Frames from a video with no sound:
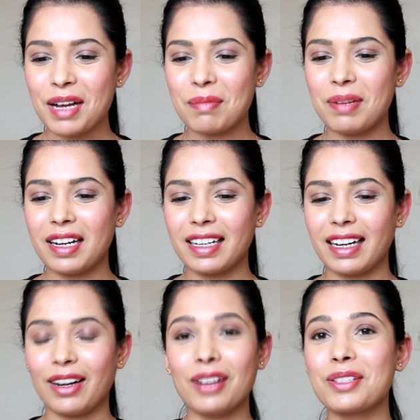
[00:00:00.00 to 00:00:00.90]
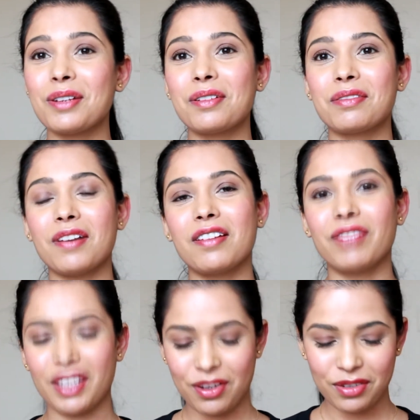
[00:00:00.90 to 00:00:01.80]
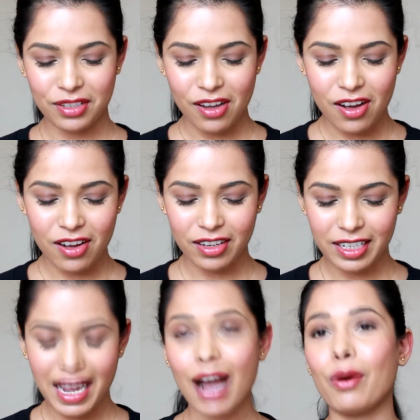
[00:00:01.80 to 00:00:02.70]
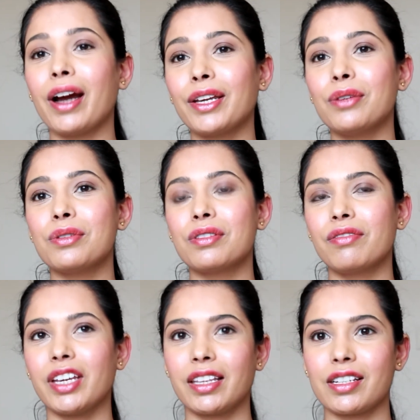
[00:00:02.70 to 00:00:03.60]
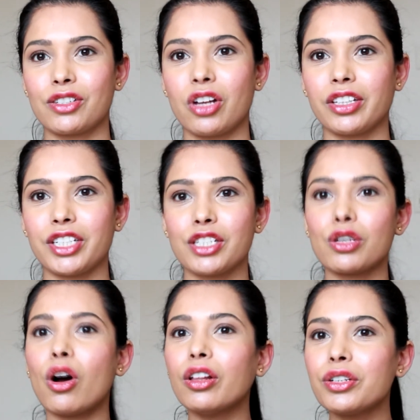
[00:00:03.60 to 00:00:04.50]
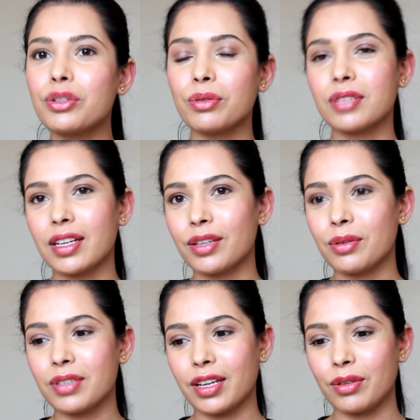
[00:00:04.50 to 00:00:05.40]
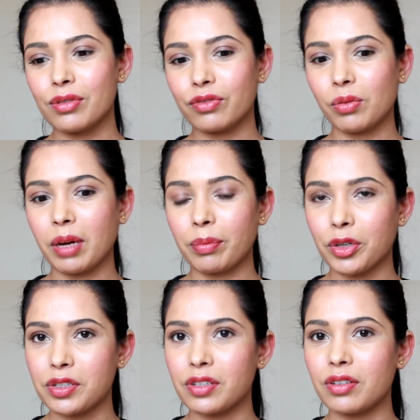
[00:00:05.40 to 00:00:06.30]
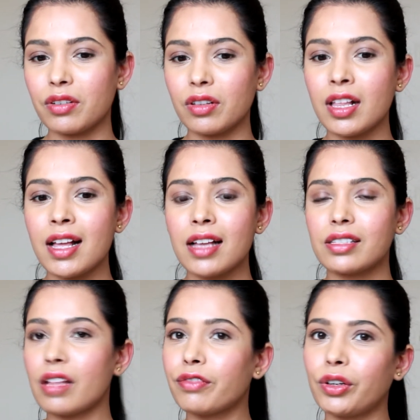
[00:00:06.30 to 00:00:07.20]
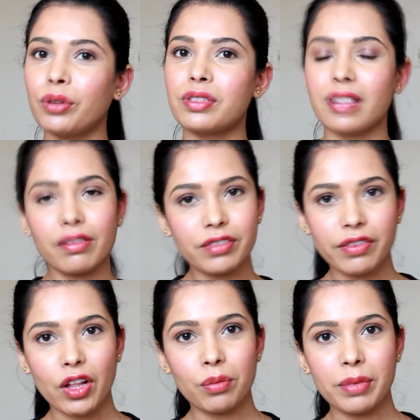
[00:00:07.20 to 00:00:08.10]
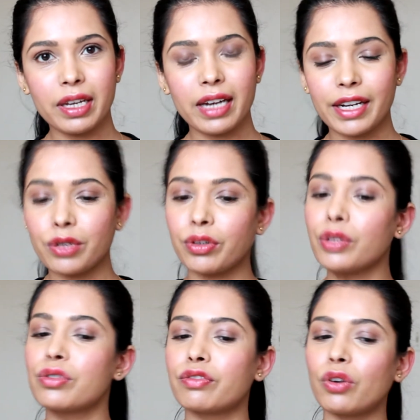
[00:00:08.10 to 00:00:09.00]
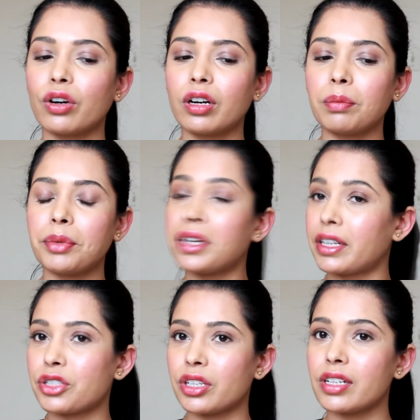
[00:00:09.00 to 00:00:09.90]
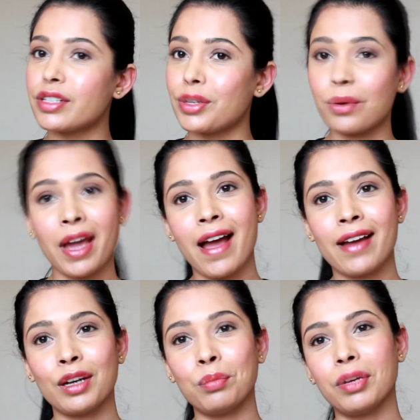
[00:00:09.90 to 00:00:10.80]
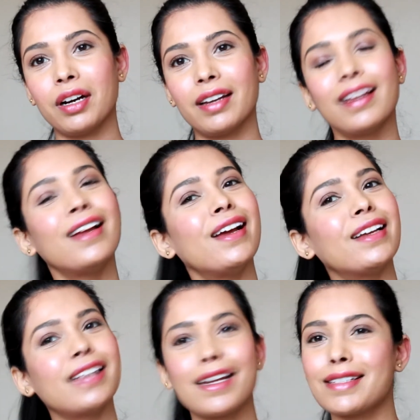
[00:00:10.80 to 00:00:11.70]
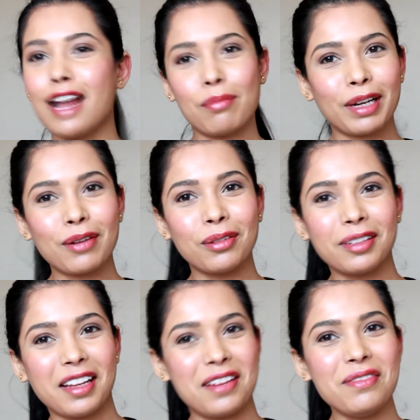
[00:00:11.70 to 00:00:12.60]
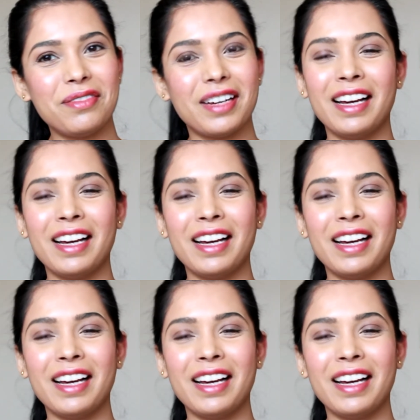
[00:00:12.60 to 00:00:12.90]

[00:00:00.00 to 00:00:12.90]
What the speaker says: But also fun videos on how I use Vedic astrology. So all the tools I use for my personal self-growth, self-development. I don't use for predictions. You can, but that is not my goal in life.